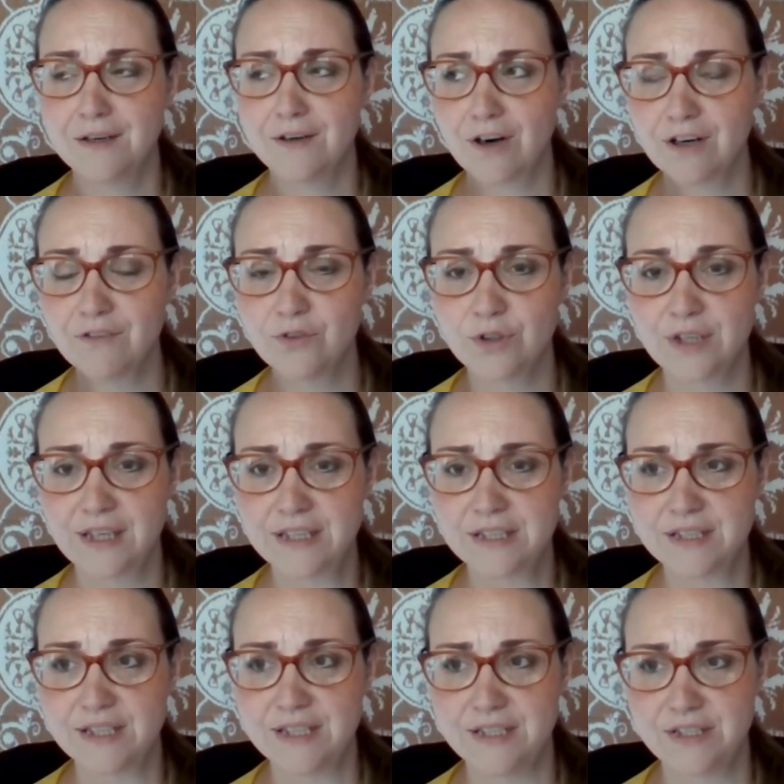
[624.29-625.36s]
Carnivore
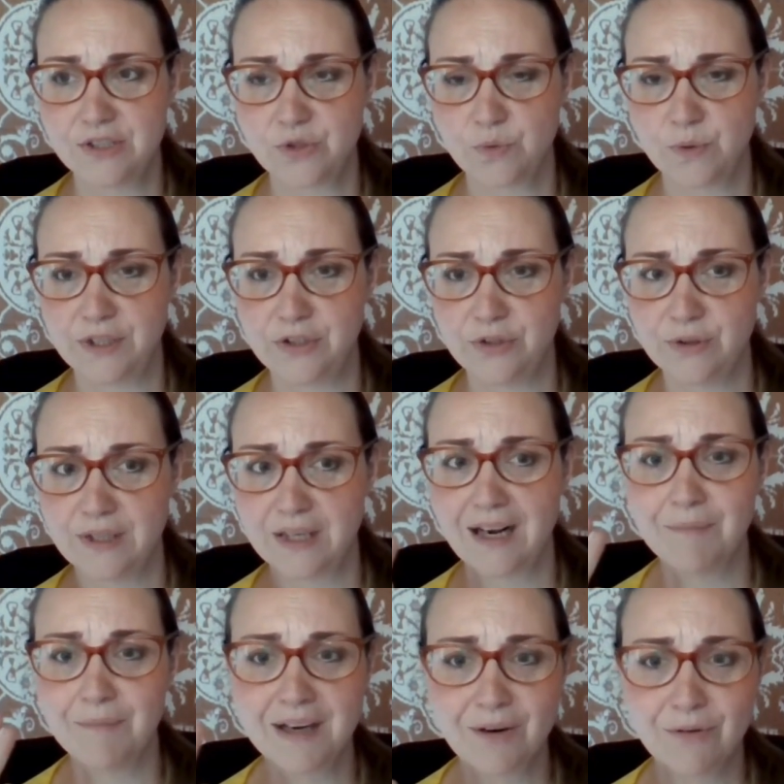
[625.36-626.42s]
diet's the easiest way to do it.
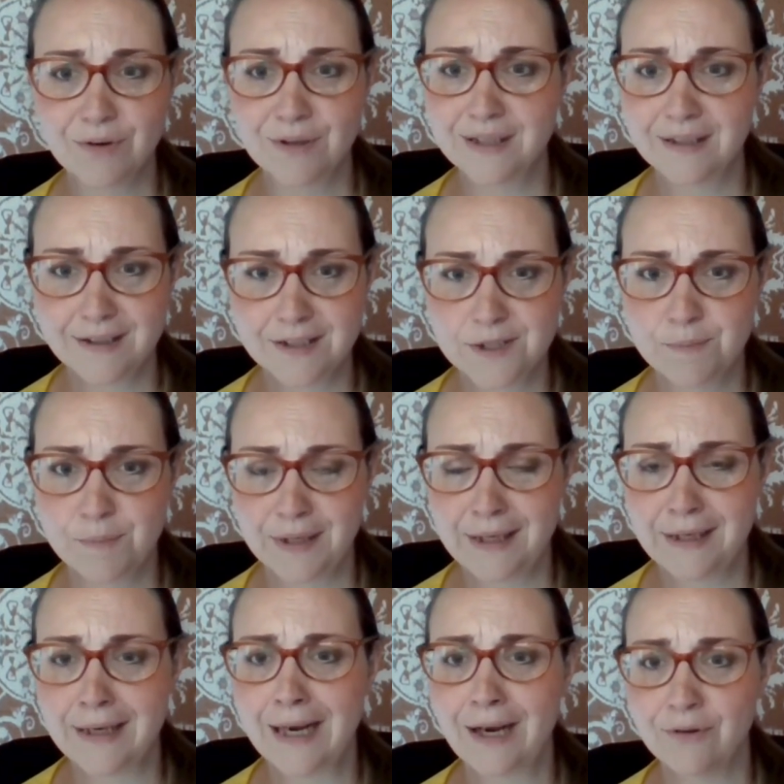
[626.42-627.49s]
I'm not really going to
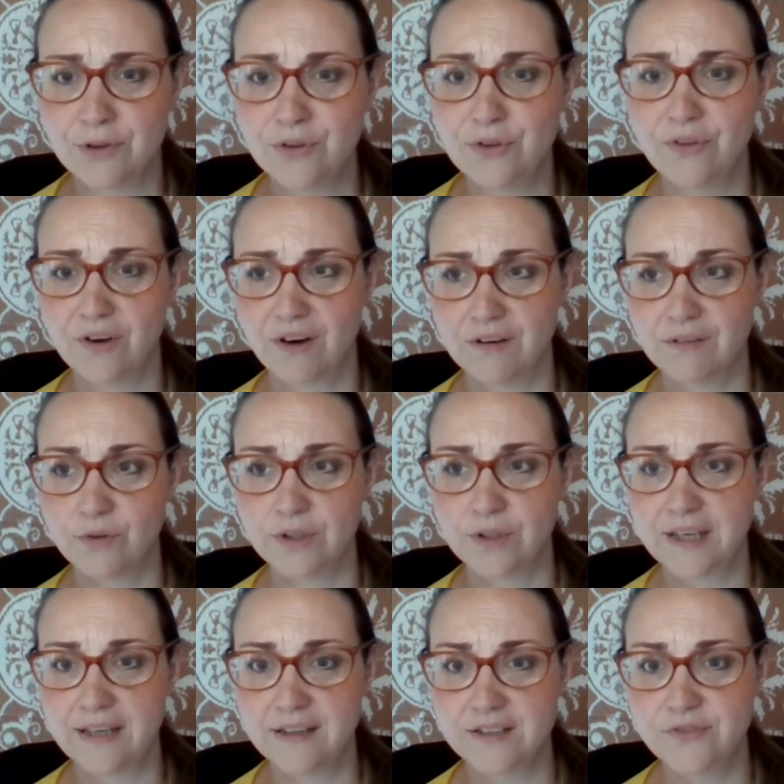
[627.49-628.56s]
explain how to do the carnivore
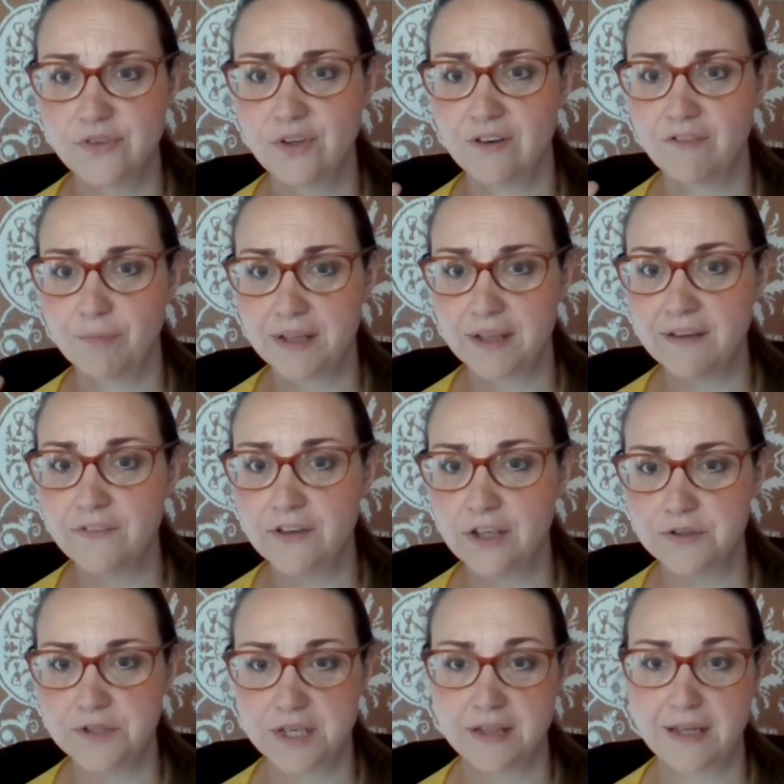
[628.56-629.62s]
diet in this video. I have plenty of
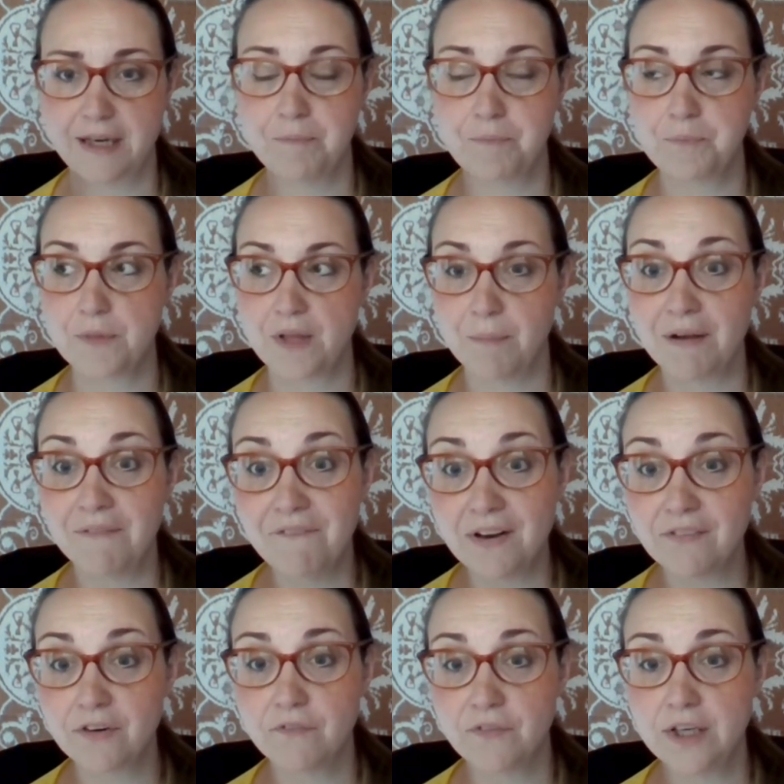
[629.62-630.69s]
videos on that. And my
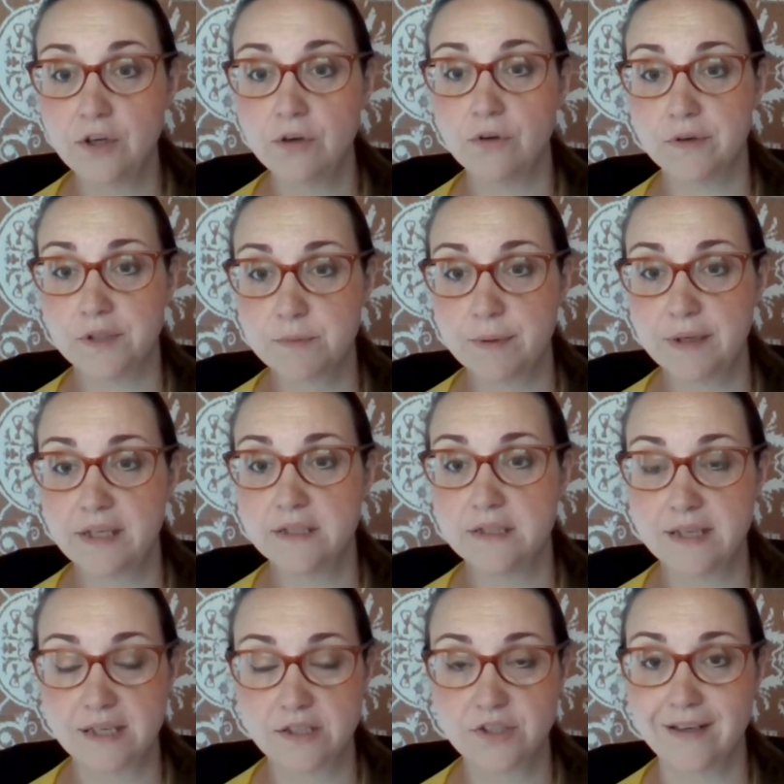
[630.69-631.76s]
favorite video to explain it
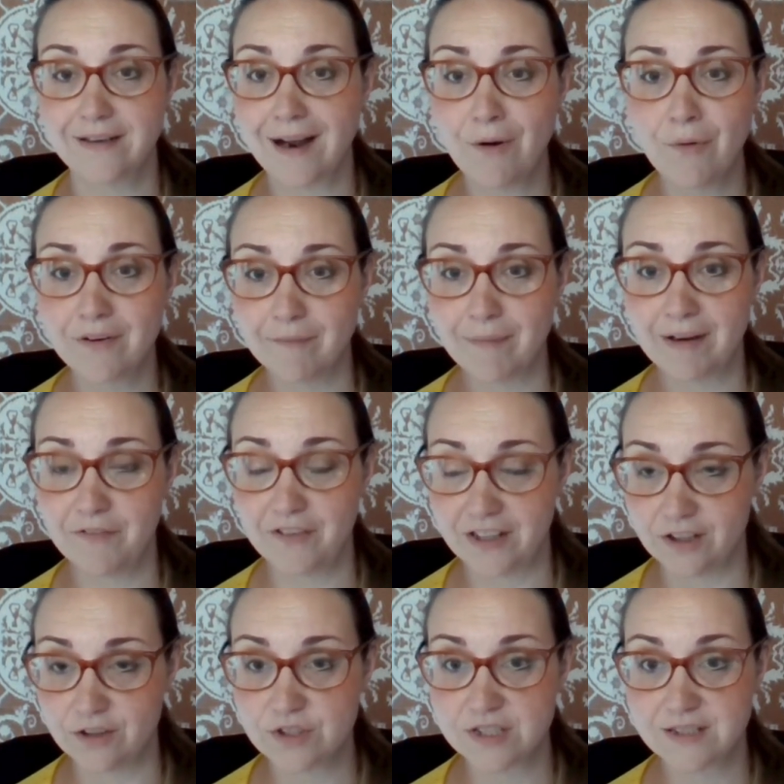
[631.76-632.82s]
is actually not one of my
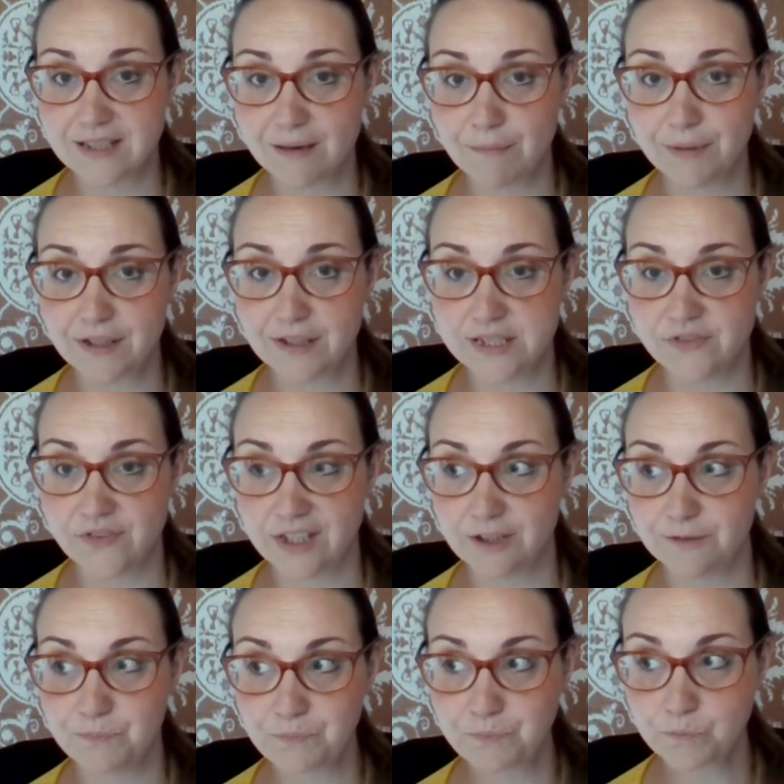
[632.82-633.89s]
videos. It's Ken Berry's
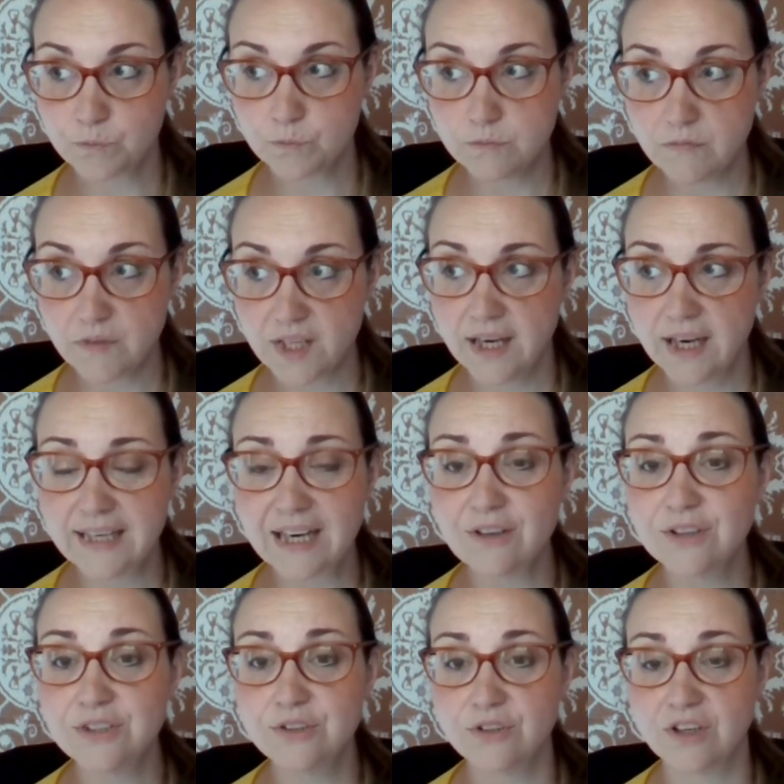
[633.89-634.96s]
video on how
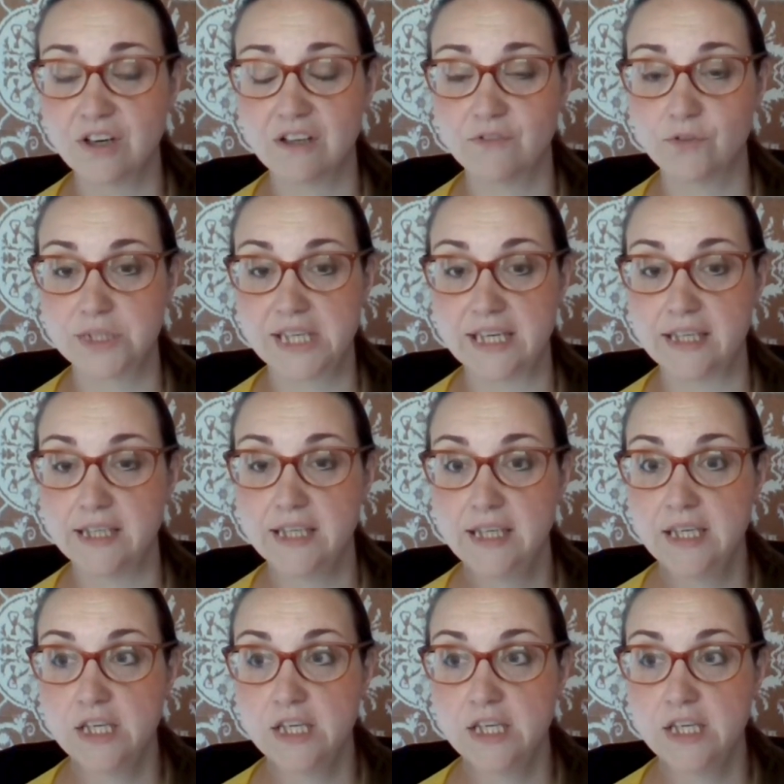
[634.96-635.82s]
to do the carnivore diet.